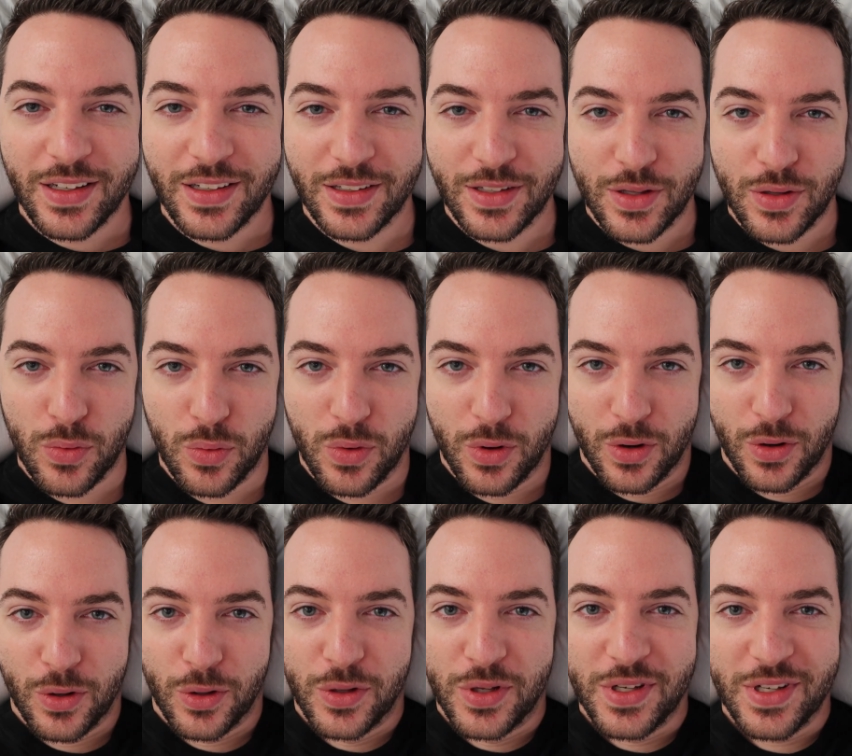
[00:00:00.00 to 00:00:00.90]
in the
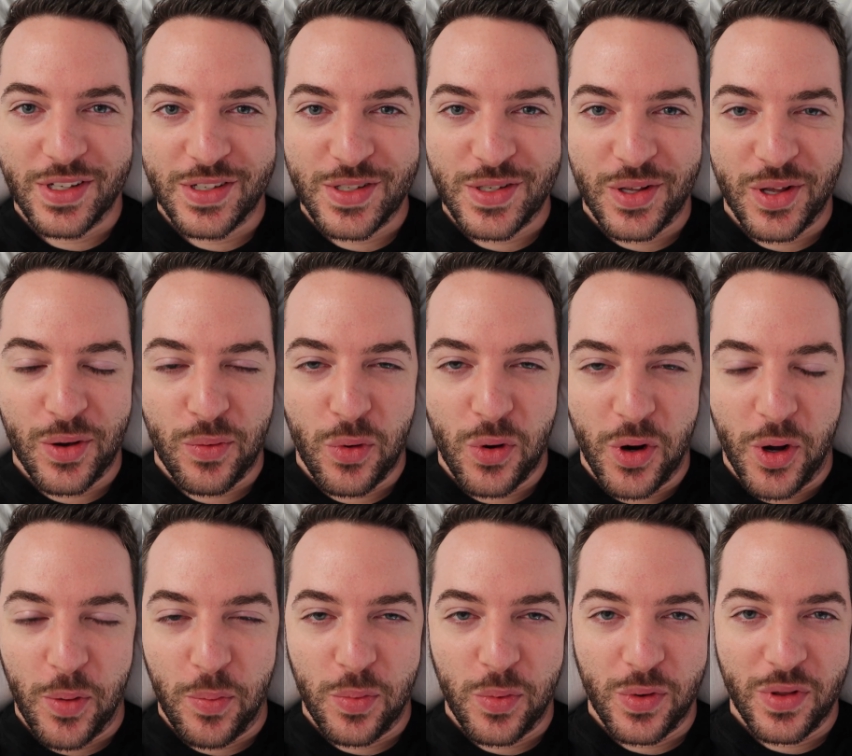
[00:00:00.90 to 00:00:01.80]
world until I
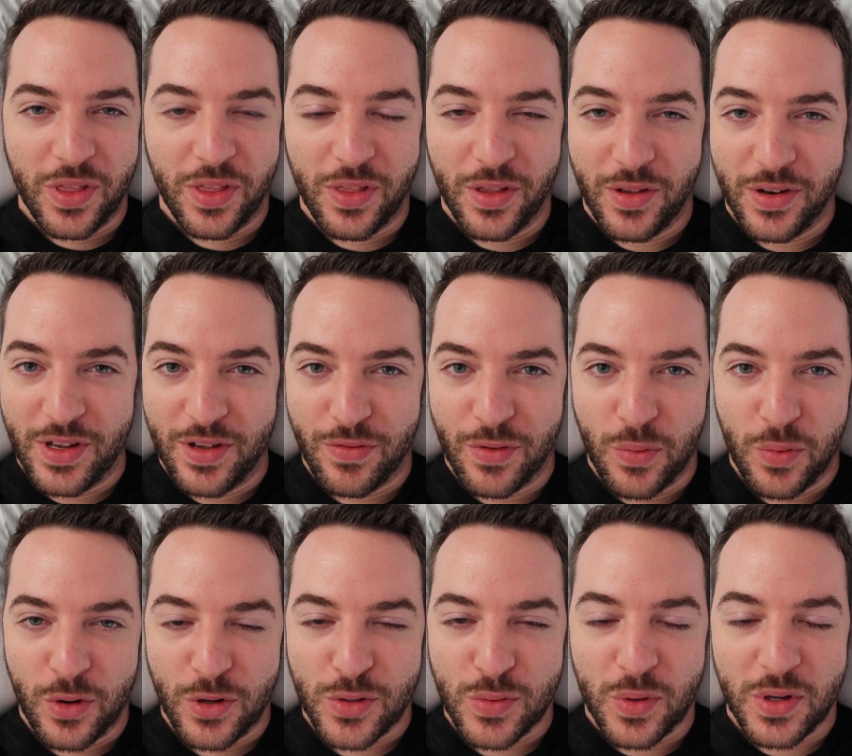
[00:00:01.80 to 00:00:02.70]
woke up with an even
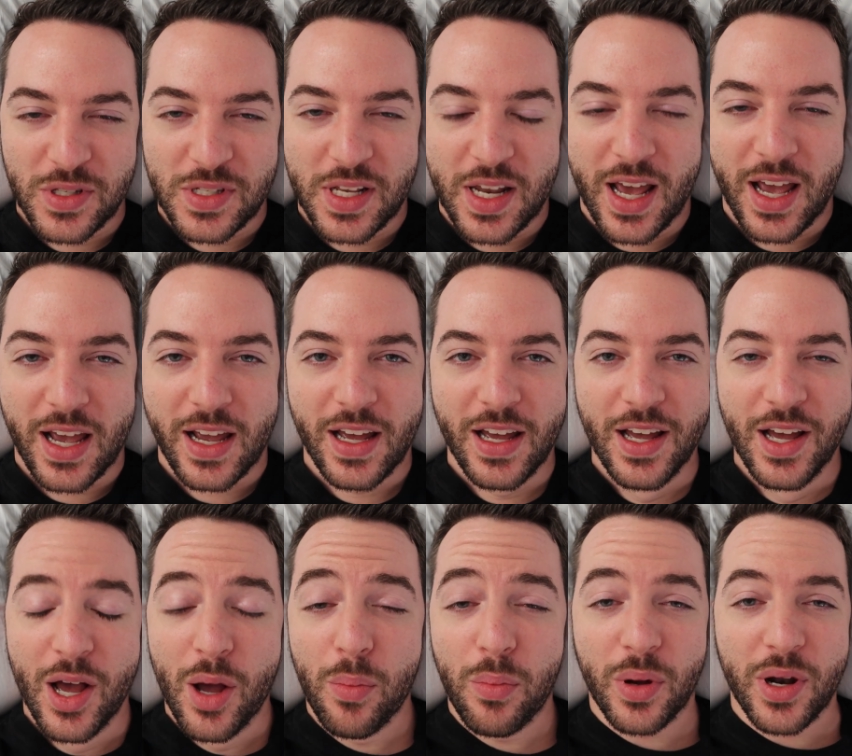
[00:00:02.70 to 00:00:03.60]
worse one today.
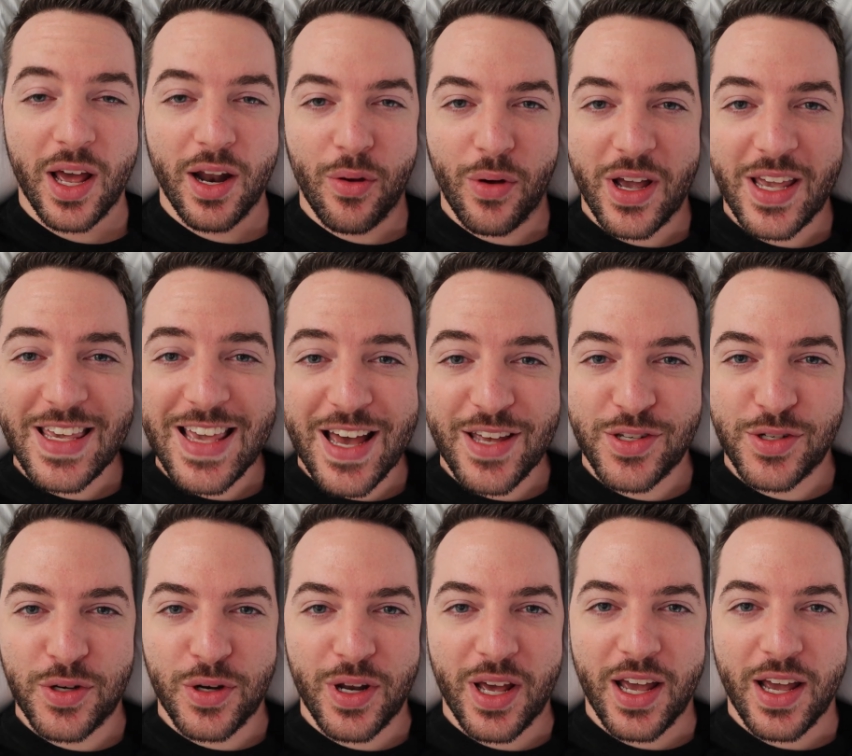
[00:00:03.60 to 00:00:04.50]
But anyway,
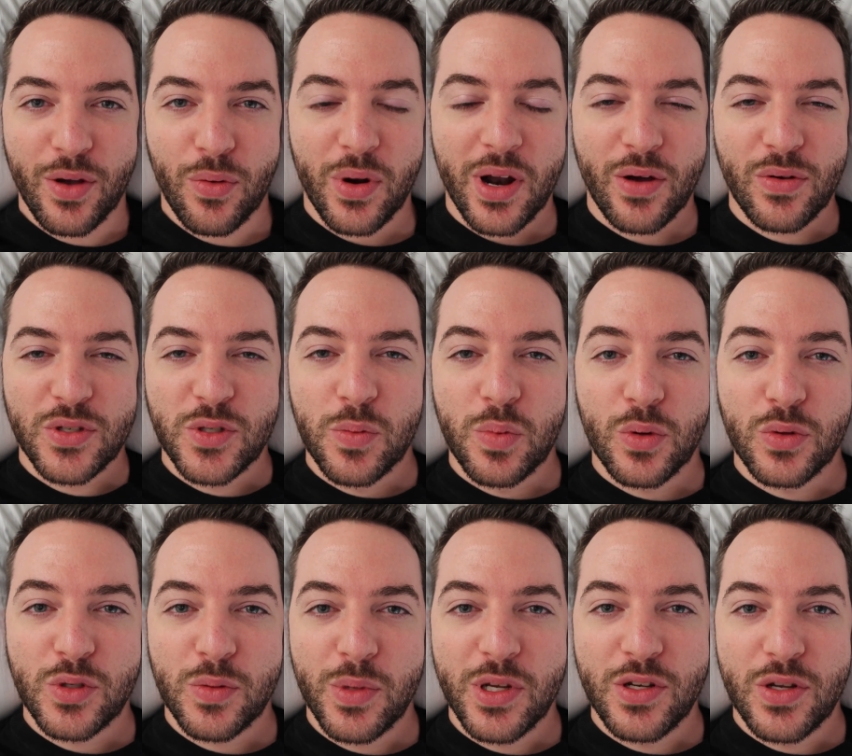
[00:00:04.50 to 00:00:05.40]
yesterday when I was
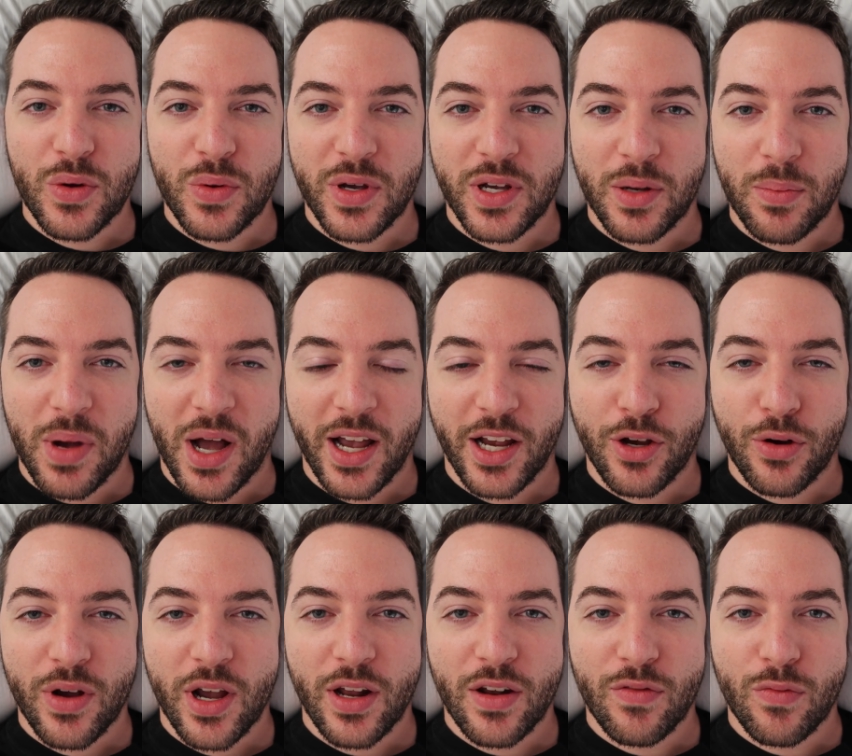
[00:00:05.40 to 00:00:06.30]
supposed to be doing my
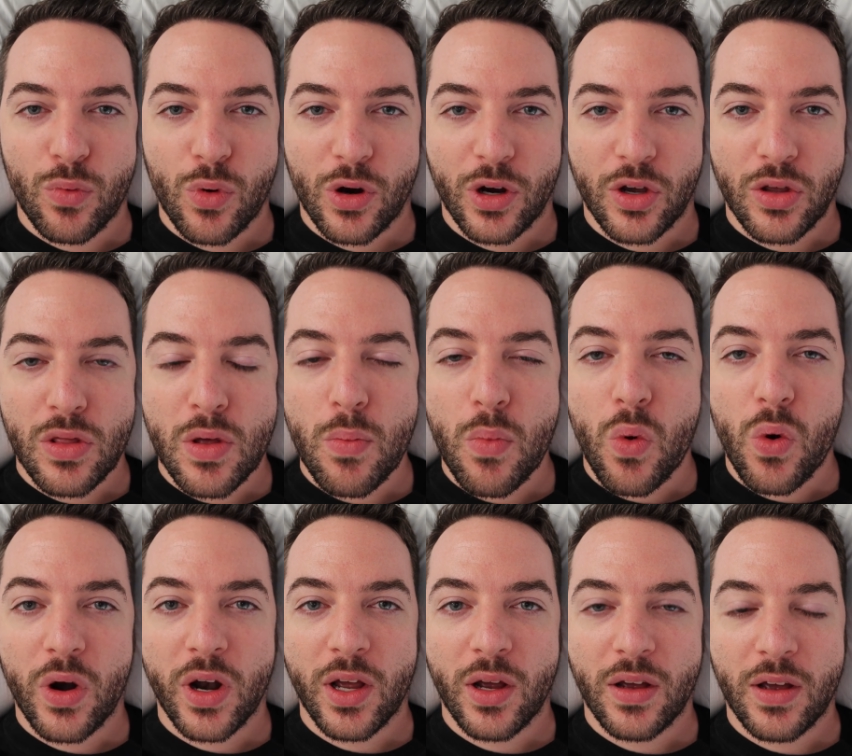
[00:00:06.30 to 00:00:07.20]
creative work in the
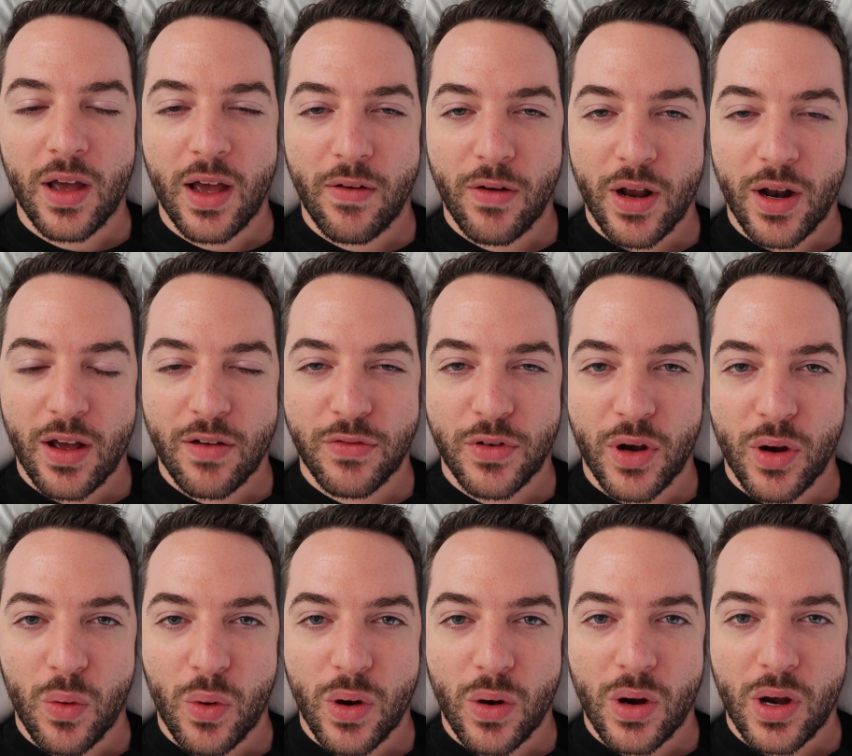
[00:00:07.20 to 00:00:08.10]
morning right after
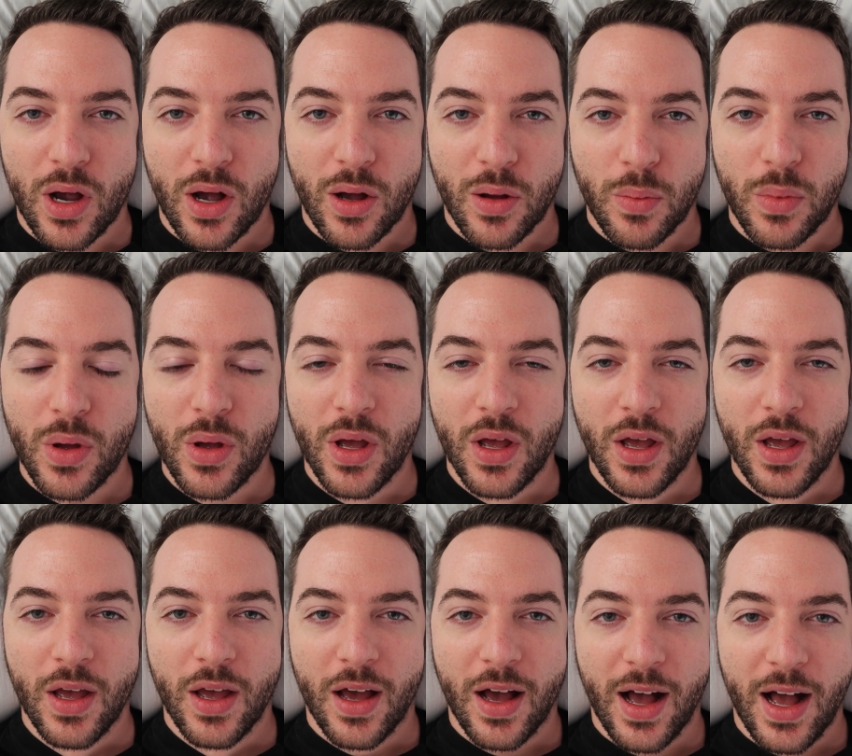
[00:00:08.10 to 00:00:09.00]
I woke up,
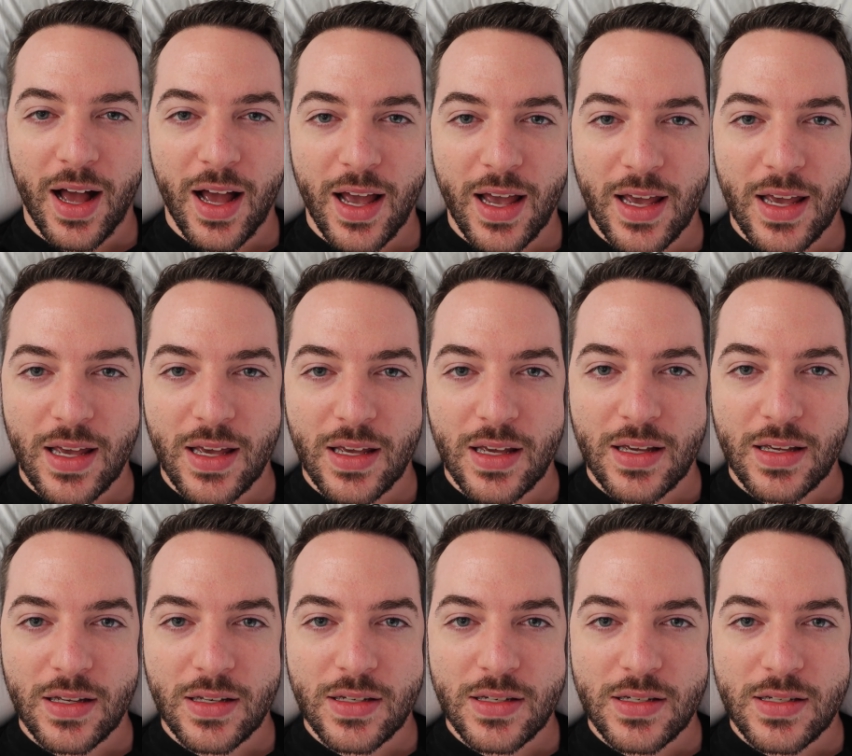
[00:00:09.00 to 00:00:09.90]

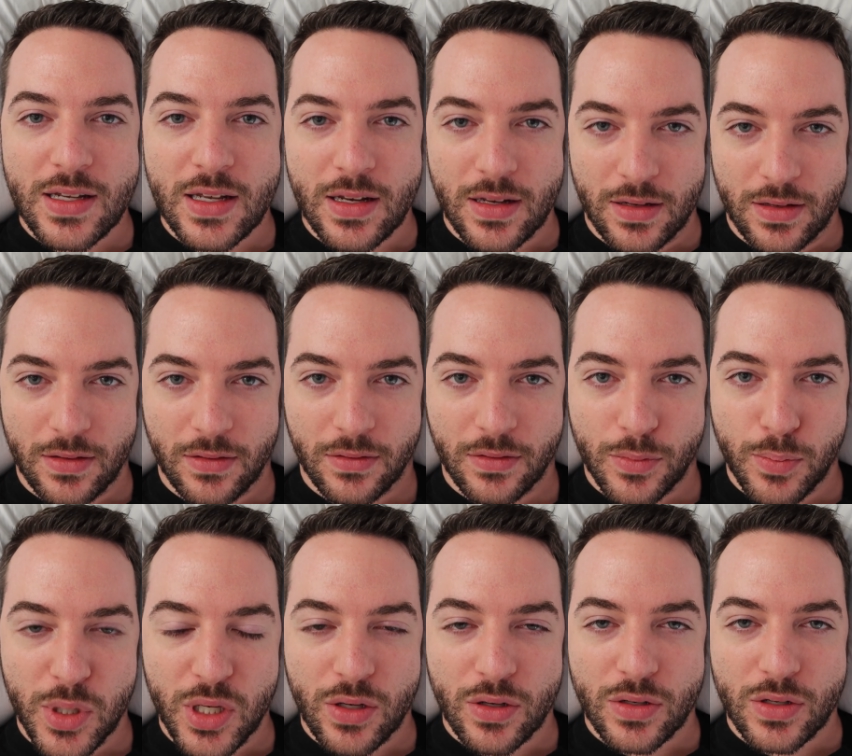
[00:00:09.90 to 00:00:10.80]
I didn't
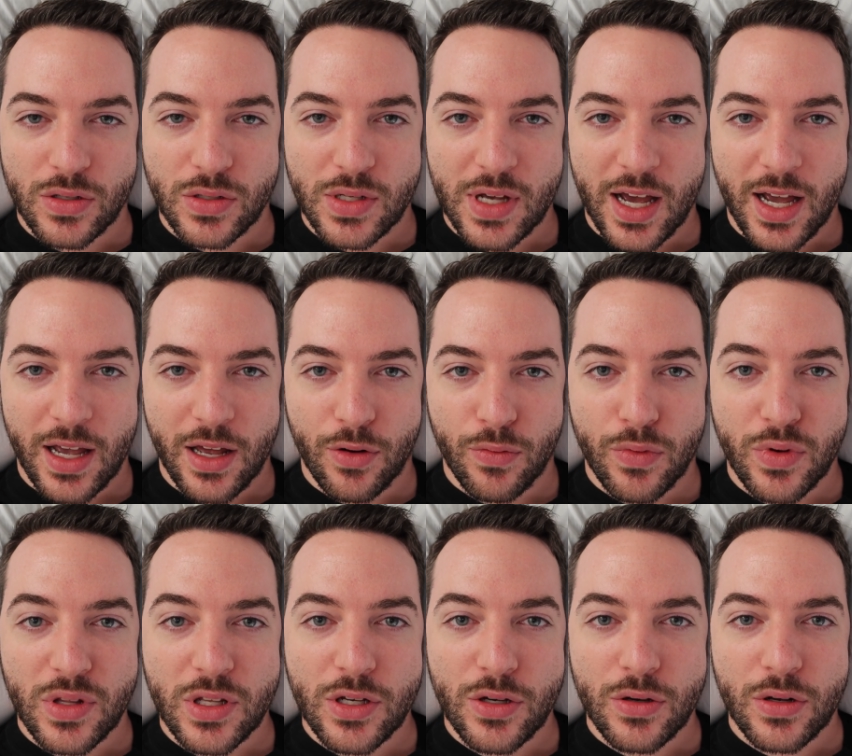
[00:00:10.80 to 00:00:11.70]
because I had a
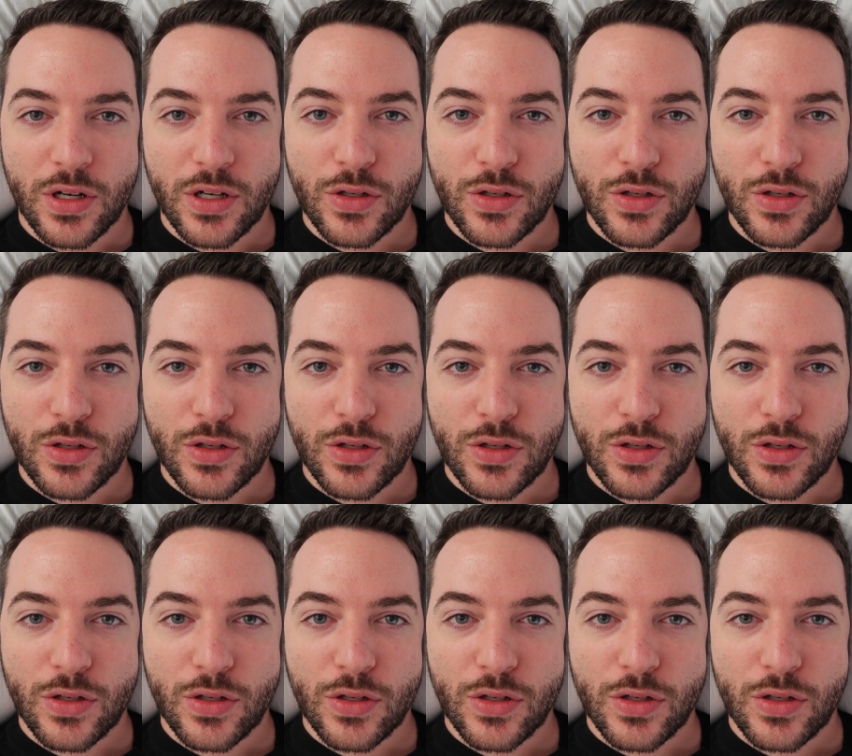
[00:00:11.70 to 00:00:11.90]
really good